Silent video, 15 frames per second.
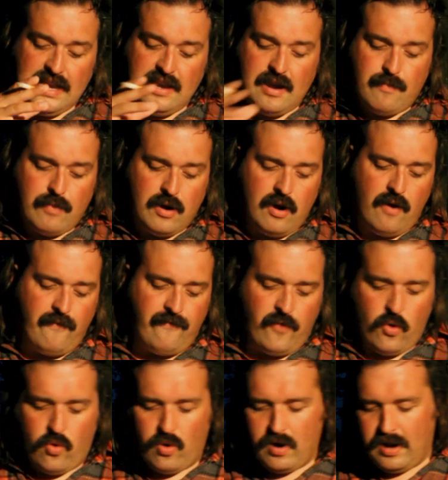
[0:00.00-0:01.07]
number
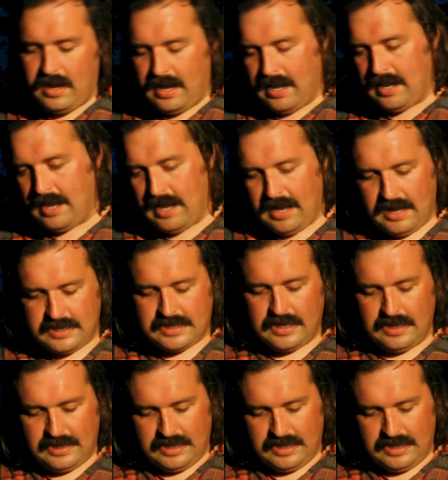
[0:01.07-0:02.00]
4, it is